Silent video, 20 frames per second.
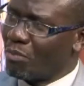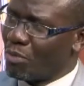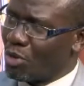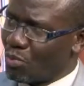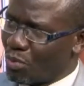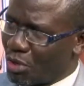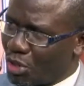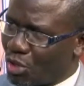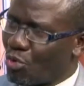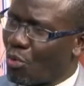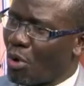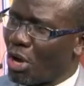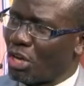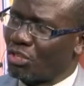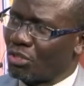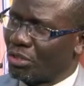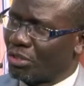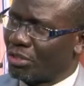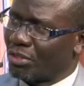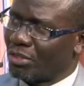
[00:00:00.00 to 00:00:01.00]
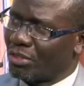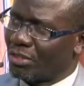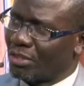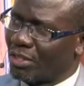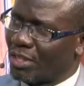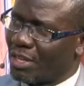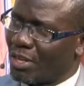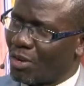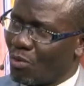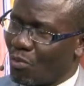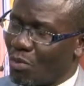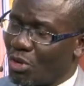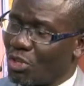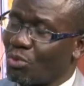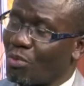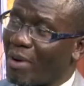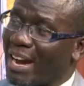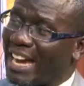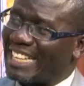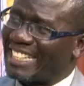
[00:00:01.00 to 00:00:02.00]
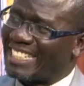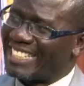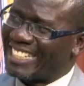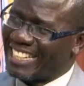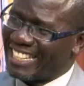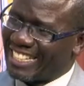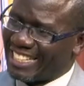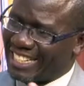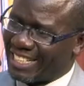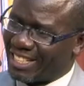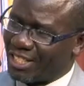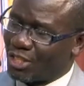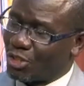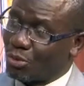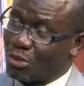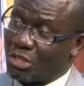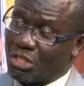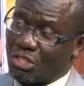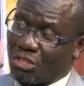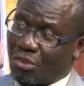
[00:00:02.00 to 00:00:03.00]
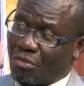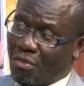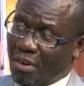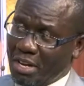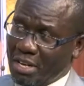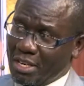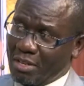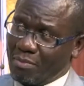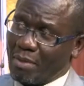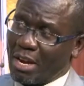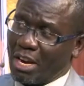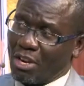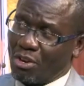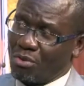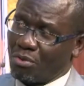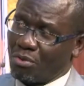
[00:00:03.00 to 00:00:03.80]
me with questions which were intended to discredit my new